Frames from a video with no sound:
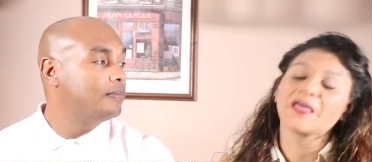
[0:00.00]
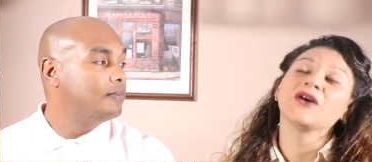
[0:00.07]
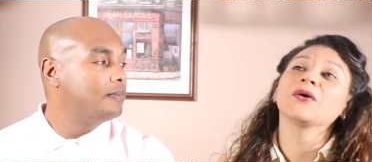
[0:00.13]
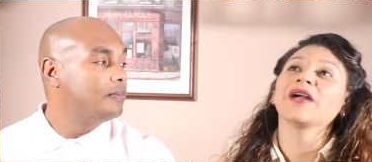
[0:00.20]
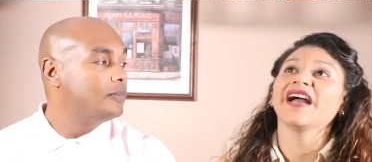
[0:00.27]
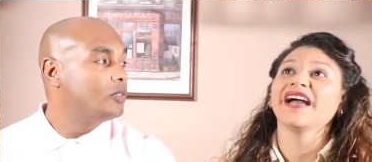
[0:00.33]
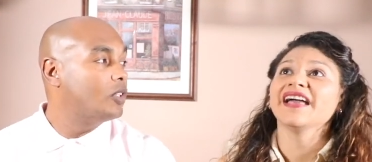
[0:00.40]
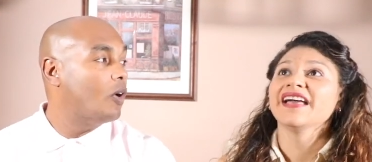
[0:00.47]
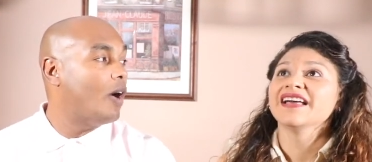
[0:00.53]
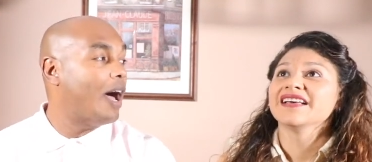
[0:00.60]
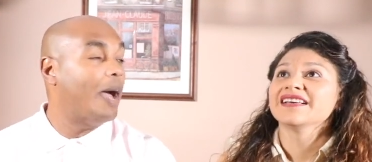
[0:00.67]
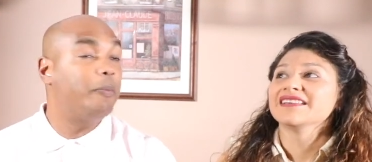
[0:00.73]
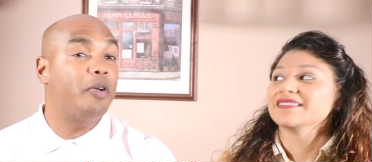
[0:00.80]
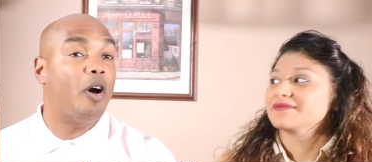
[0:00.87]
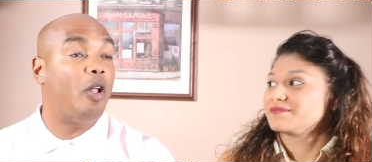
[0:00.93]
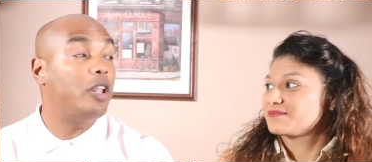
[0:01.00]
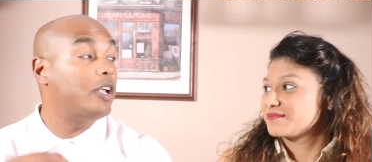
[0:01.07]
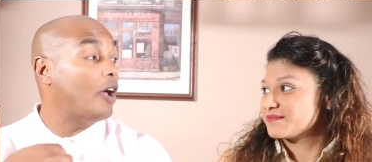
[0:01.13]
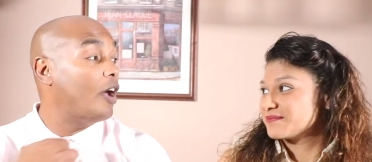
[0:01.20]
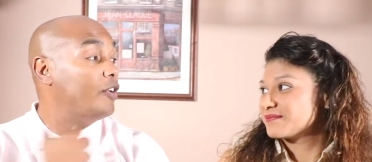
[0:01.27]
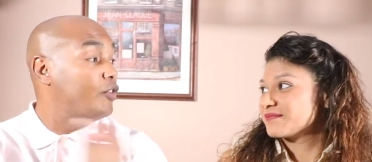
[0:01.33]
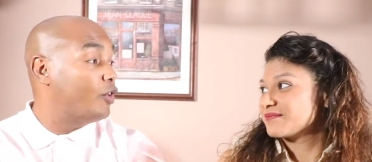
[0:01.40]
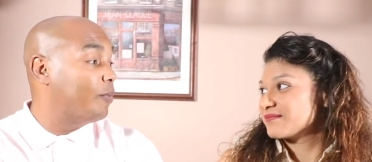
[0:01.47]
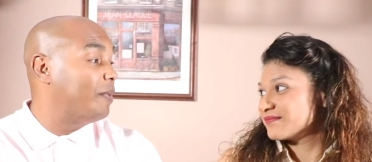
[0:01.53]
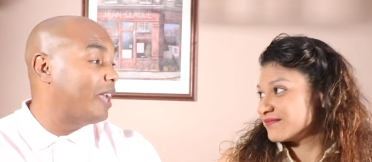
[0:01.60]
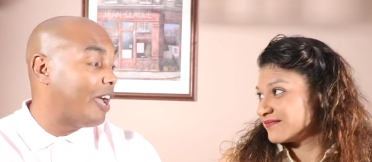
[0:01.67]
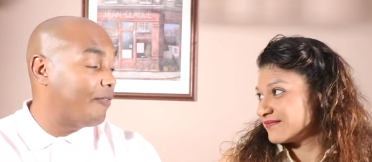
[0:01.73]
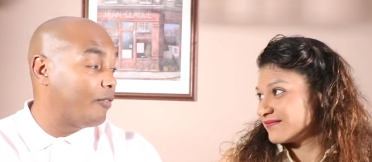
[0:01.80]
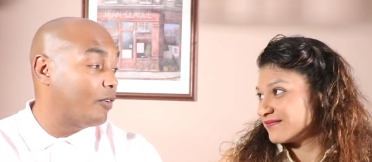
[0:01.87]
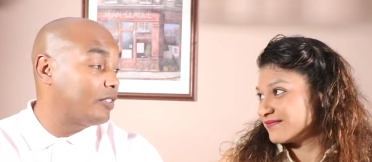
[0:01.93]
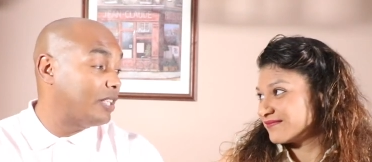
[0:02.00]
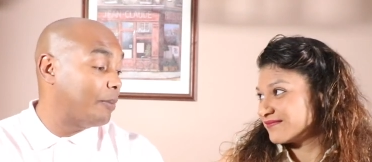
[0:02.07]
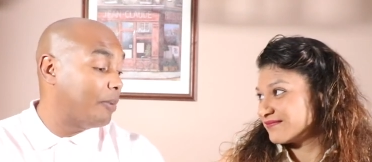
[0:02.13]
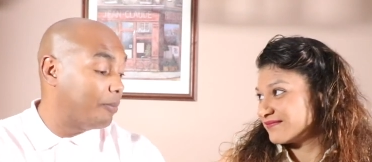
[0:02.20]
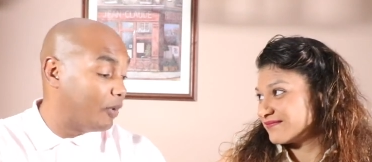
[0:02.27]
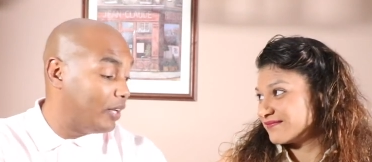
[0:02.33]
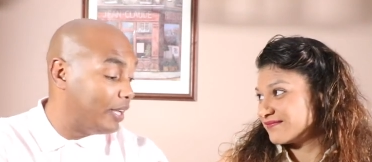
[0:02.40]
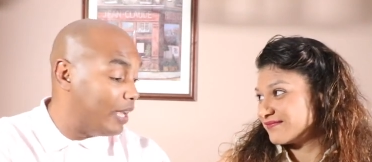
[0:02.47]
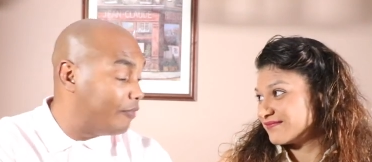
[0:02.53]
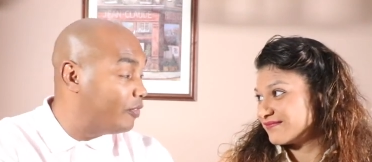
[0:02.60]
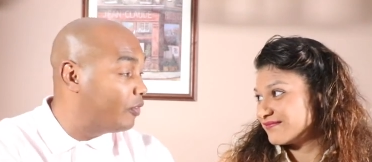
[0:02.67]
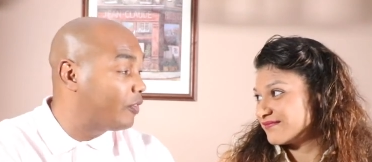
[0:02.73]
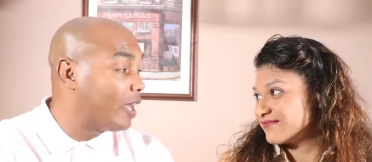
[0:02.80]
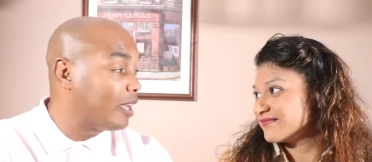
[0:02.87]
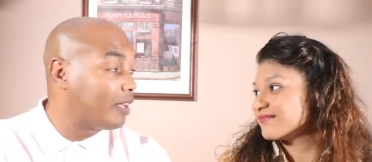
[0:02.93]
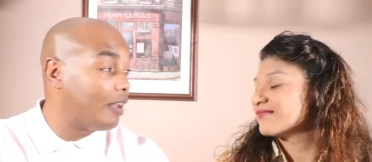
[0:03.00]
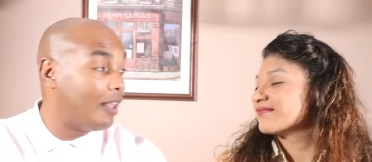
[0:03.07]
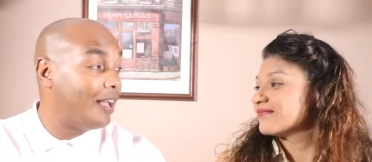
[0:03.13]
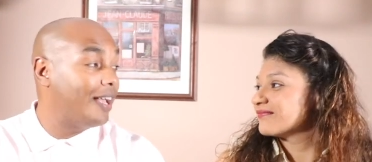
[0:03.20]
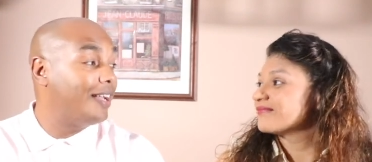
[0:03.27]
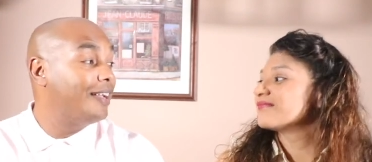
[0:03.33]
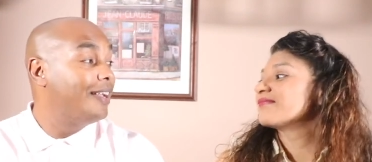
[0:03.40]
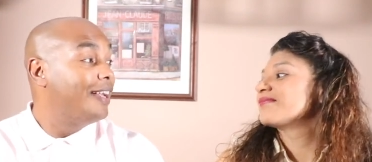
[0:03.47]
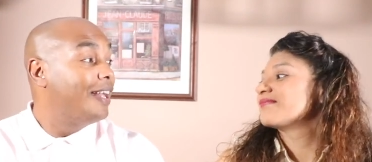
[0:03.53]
Speaker 1: Okay. So I'm calling on your behalf, for example, Maria, if you've got a client